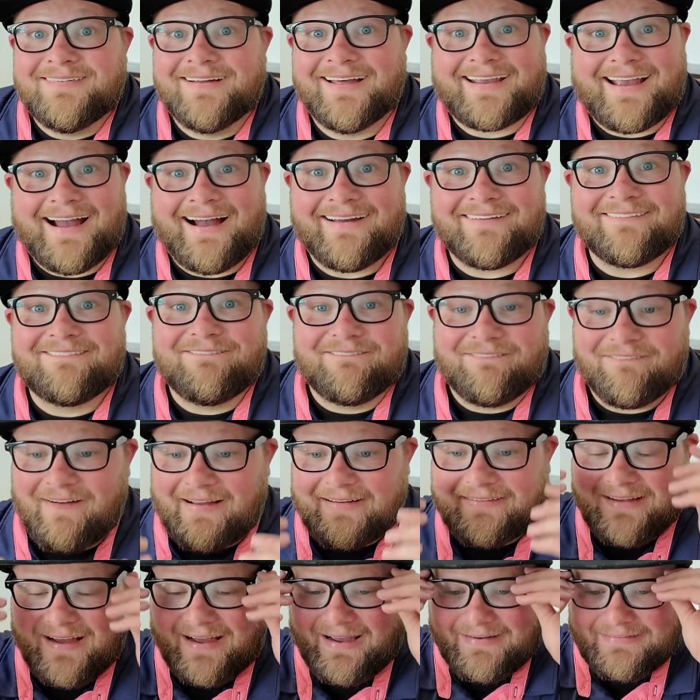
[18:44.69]
Like I,
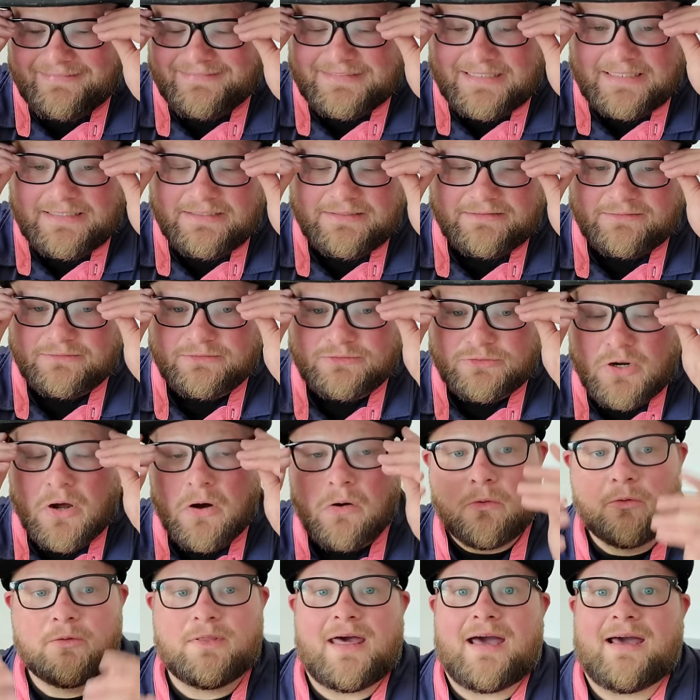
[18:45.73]
I, I didn't
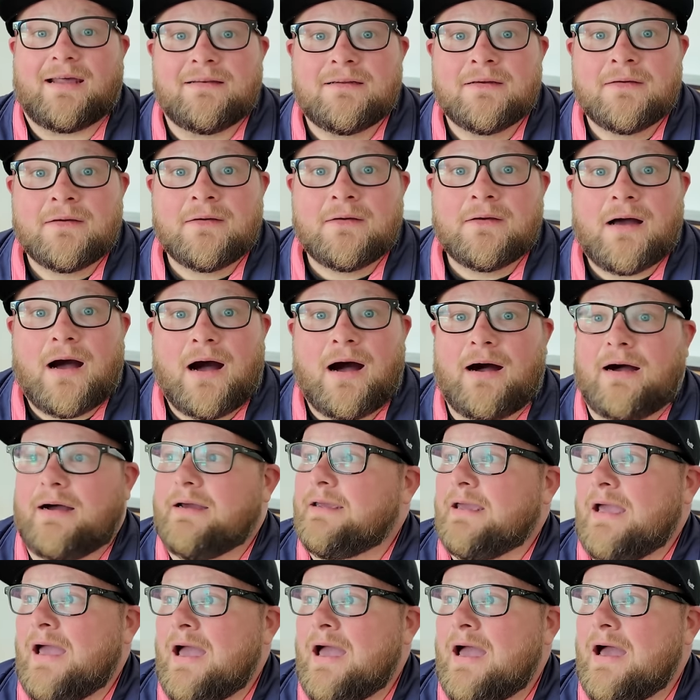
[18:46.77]
know that I
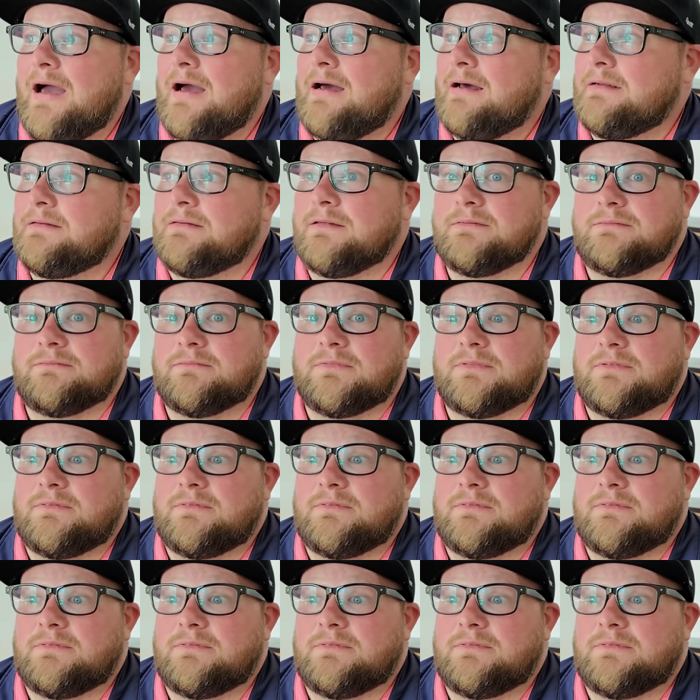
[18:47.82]
had